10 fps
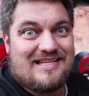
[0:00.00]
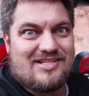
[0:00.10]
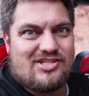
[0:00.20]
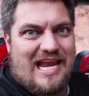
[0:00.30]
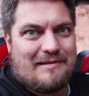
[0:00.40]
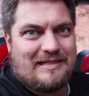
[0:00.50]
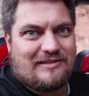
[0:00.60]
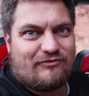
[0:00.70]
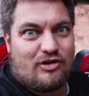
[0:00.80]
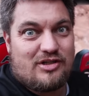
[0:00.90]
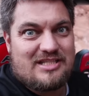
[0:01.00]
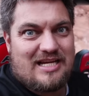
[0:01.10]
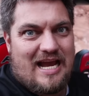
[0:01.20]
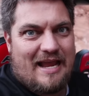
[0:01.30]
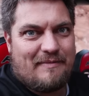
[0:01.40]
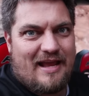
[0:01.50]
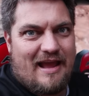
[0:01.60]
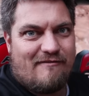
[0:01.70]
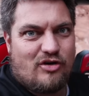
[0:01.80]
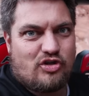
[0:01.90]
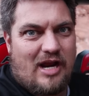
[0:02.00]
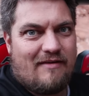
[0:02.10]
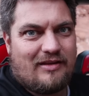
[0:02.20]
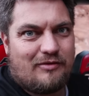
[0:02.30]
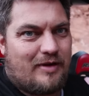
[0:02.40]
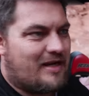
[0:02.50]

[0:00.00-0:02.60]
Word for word: This is Jamie's first time ever driving the